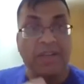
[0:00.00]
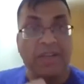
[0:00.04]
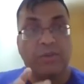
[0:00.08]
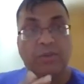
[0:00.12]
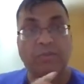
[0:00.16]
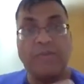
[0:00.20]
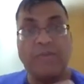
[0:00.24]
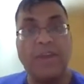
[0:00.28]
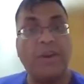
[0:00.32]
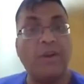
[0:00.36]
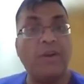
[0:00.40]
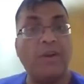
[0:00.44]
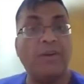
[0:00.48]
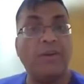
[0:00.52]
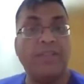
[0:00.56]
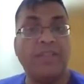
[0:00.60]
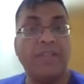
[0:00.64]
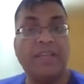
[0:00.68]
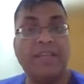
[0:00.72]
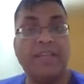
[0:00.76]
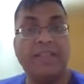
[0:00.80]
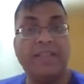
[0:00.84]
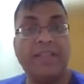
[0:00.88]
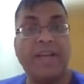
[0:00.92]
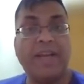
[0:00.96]
So we are not
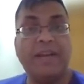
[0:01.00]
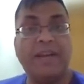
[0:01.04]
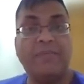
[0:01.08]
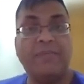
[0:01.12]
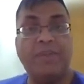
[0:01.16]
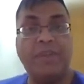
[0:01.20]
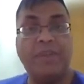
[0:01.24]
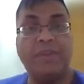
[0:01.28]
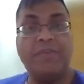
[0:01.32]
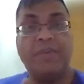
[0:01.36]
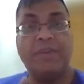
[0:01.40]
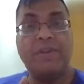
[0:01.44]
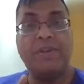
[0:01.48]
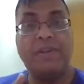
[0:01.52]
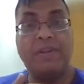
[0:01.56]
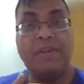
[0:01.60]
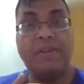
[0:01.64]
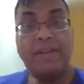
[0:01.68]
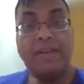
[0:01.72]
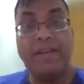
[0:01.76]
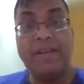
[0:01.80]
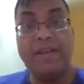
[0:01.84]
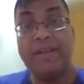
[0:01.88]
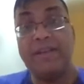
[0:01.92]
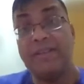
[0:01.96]
saying that we will
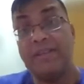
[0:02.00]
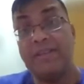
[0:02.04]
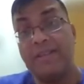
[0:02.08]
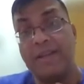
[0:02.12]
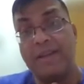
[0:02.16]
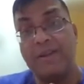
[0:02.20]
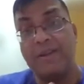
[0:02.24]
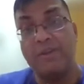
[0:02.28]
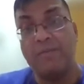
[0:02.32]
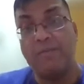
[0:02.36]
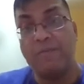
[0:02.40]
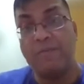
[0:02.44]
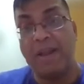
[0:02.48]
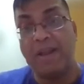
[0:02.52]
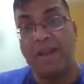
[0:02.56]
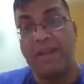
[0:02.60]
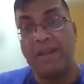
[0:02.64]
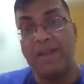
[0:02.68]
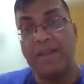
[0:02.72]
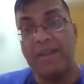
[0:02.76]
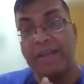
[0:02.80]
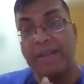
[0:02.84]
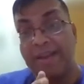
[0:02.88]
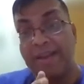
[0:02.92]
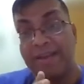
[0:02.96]
create a scenario
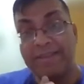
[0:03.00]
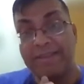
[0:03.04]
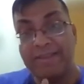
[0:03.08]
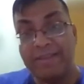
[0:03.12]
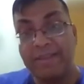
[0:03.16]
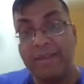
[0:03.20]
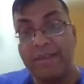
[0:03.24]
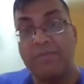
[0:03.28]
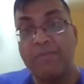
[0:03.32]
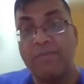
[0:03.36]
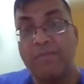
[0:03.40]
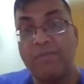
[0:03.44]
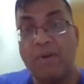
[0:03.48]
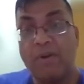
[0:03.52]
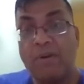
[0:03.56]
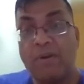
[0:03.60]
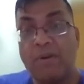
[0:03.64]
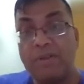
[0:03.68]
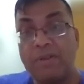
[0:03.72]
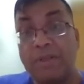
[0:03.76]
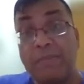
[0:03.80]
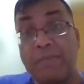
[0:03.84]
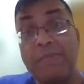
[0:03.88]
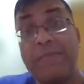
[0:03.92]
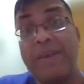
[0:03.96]
planning in Excel
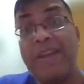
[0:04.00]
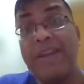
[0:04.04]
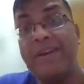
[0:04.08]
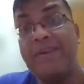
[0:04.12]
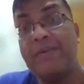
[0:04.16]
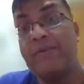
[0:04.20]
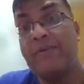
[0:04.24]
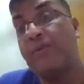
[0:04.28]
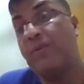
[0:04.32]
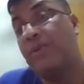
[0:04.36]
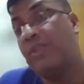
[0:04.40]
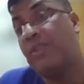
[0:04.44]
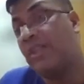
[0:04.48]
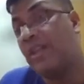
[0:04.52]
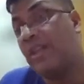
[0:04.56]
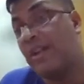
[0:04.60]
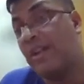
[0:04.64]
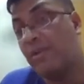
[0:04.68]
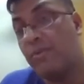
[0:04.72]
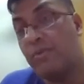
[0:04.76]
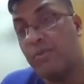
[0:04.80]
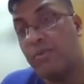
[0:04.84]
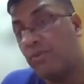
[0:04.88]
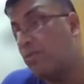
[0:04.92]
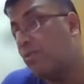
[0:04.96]
for the main root
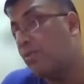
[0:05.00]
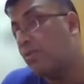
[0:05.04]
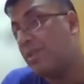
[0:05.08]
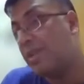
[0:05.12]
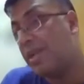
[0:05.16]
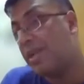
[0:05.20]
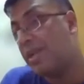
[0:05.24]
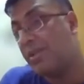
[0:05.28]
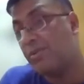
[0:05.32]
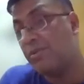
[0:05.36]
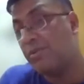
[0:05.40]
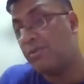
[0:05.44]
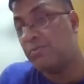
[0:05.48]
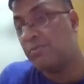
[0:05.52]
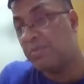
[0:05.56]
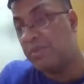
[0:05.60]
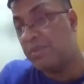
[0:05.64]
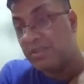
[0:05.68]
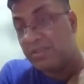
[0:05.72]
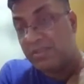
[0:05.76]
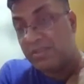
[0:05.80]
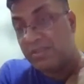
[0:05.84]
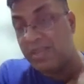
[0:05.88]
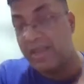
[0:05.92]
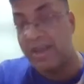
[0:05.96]
scenarios. Root scenarios
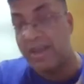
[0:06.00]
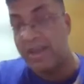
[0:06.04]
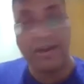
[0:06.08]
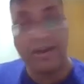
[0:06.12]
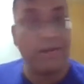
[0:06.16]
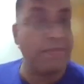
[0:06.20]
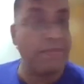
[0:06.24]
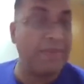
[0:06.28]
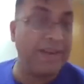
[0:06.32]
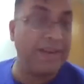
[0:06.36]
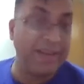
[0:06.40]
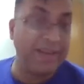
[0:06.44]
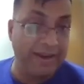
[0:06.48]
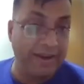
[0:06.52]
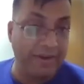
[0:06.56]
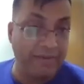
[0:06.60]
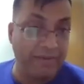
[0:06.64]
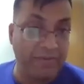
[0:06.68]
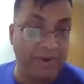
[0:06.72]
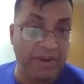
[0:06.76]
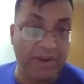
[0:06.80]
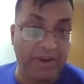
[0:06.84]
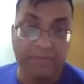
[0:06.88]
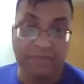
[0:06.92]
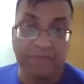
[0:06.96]
means they are completely
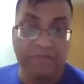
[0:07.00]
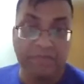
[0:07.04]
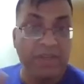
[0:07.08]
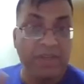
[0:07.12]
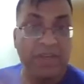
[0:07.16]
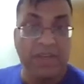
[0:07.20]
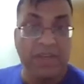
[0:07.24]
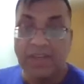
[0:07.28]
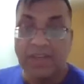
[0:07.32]
different.